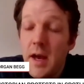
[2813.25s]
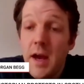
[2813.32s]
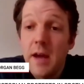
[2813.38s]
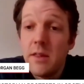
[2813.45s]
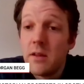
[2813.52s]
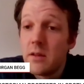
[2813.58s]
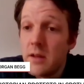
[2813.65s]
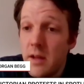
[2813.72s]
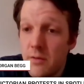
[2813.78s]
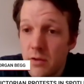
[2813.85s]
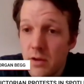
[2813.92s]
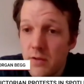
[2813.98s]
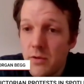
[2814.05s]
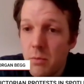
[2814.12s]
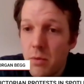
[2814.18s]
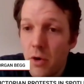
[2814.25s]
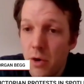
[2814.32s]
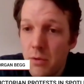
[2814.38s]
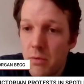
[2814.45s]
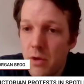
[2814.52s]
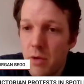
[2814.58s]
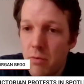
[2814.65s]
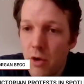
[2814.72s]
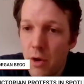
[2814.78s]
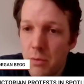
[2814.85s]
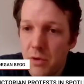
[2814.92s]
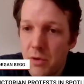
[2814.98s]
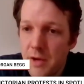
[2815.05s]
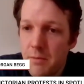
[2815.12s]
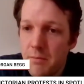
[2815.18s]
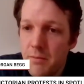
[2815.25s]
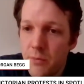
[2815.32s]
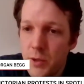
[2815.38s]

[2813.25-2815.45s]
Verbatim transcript: and the level of opprobrium